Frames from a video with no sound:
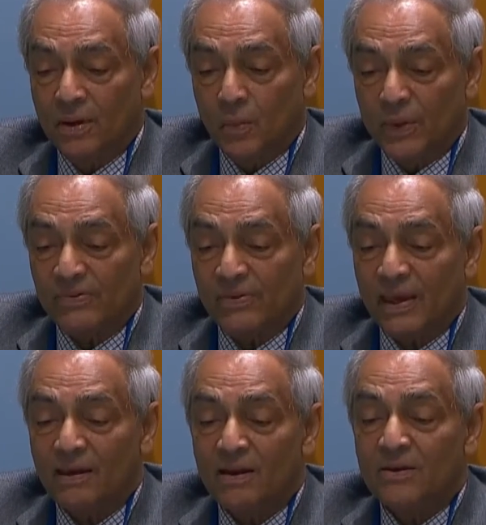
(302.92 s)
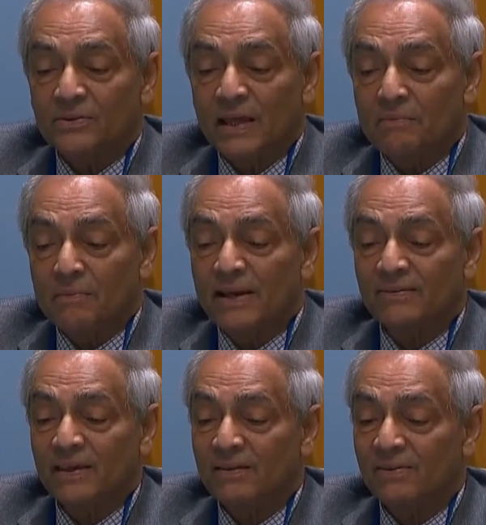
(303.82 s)
we say, for the
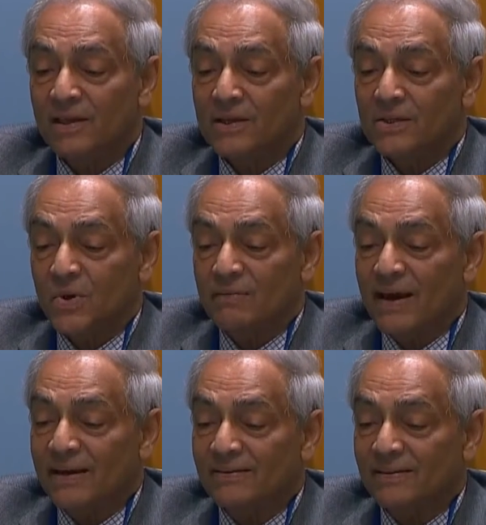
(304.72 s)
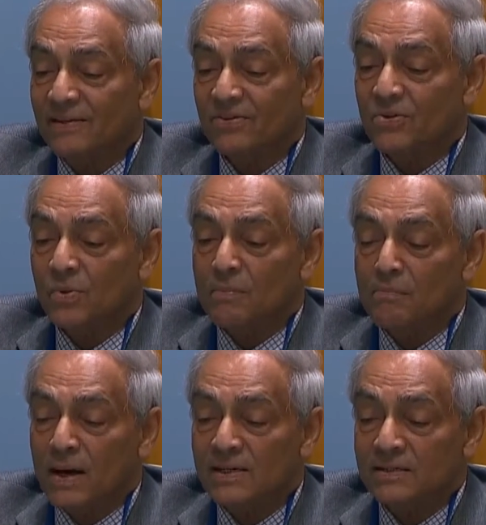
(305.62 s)
MICs to have access to a
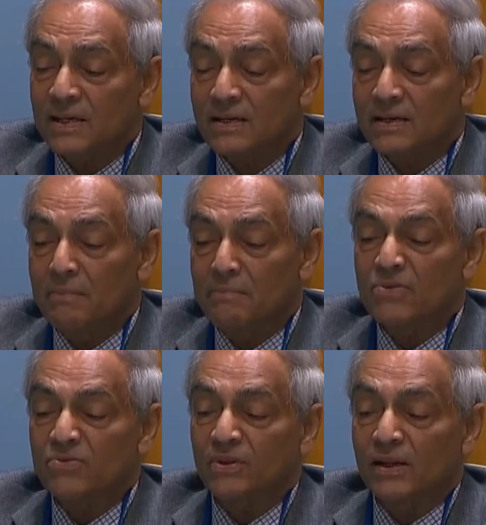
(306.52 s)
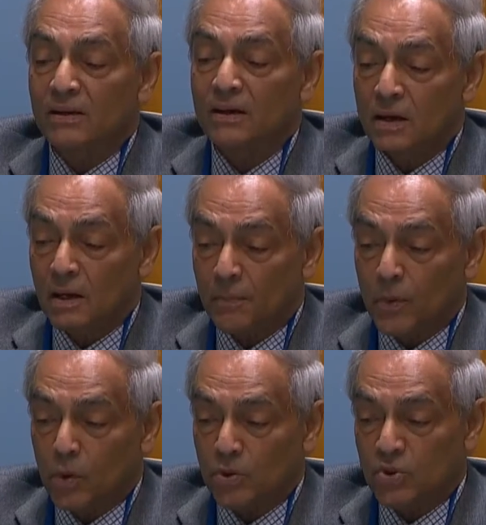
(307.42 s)
multi-dimensional
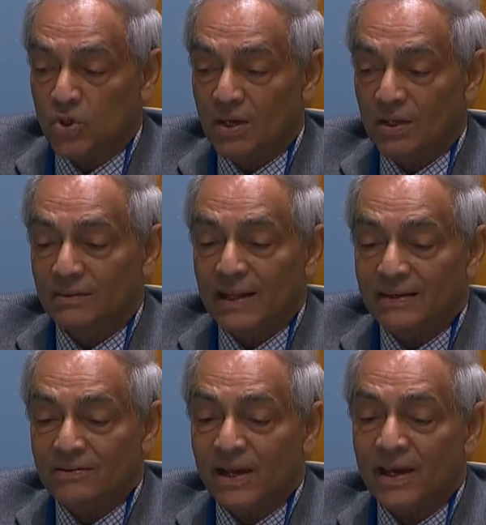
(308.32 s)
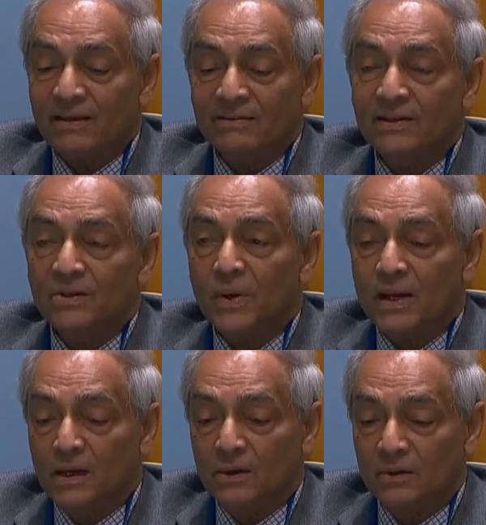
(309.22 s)
approach that takes into
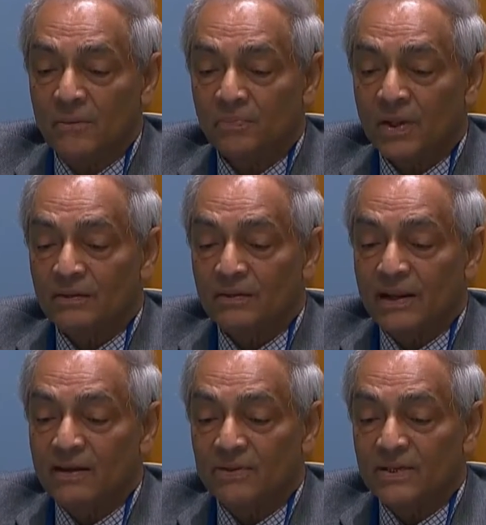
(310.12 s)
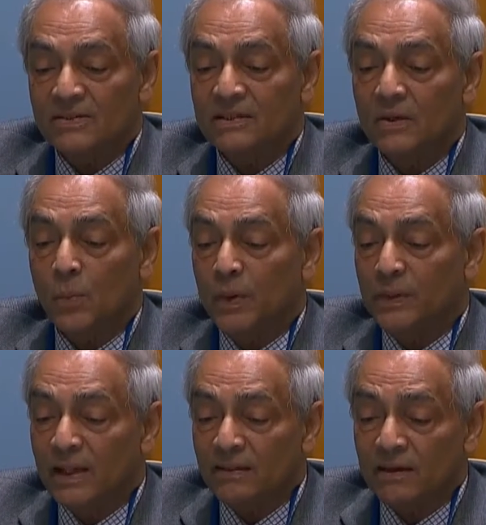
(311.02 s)
account the diversity
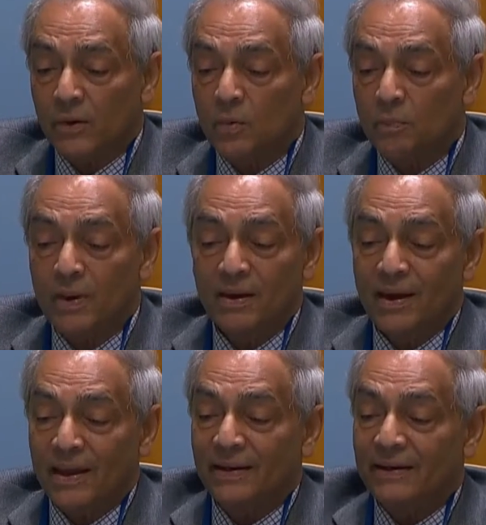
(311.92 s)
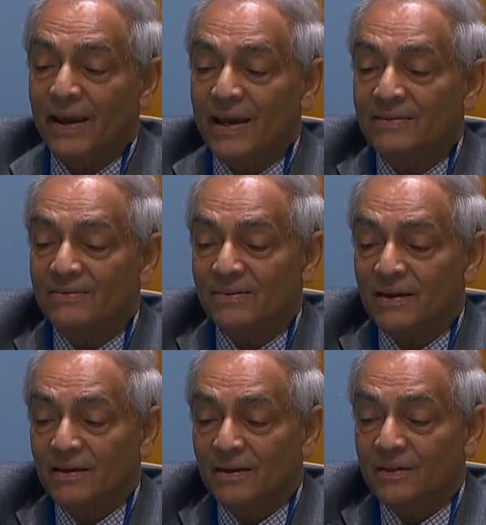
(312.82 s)
within the group and enhance
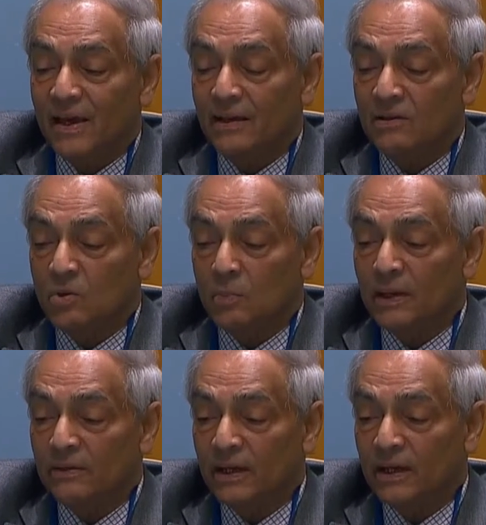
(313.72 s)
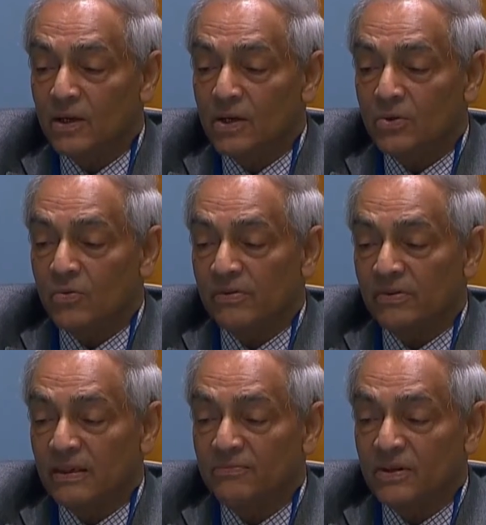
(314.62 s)
their eligibility to
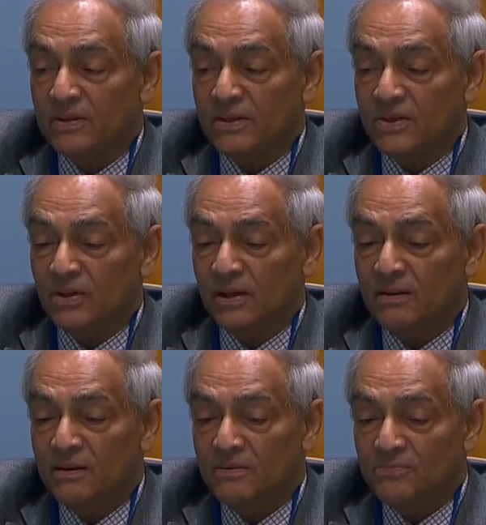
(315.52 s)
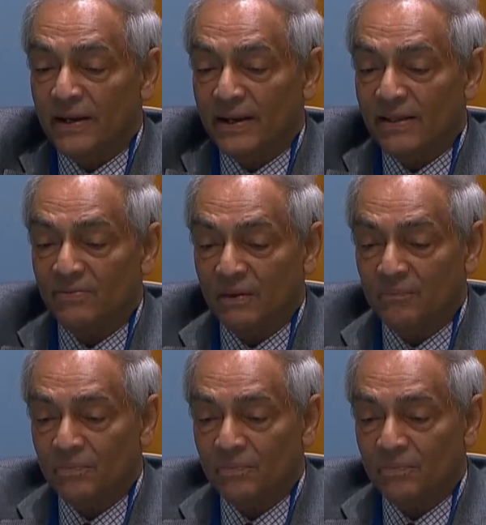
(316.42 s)
receive concessional financing.